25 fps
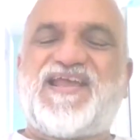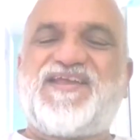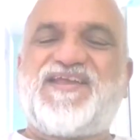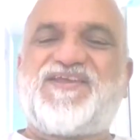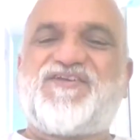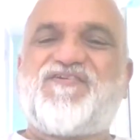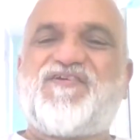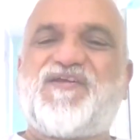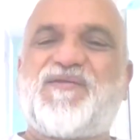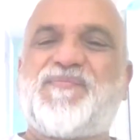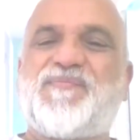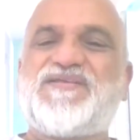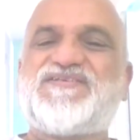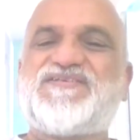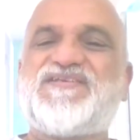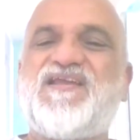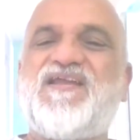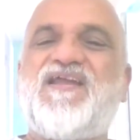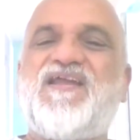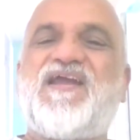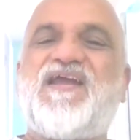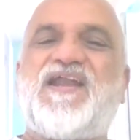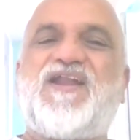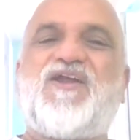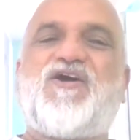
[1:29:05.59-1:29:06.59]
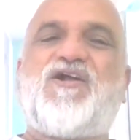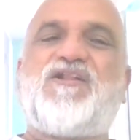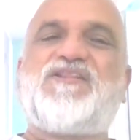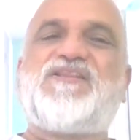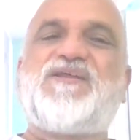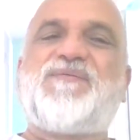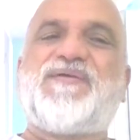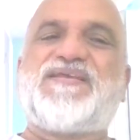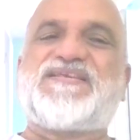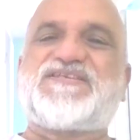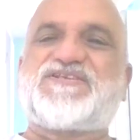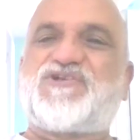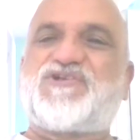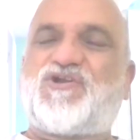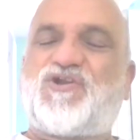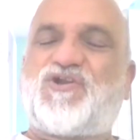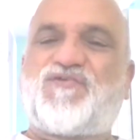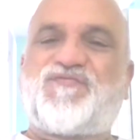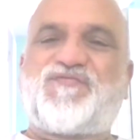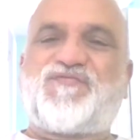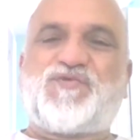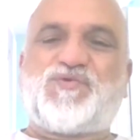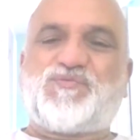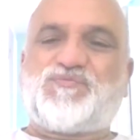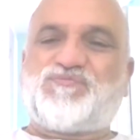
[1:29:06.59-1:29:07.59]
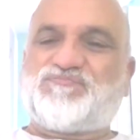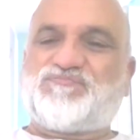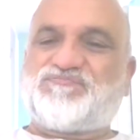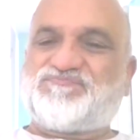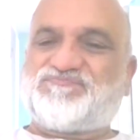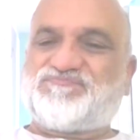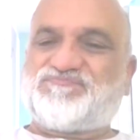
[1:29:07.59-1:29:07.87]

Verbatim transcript: Thank you very much. And all the best to all of you.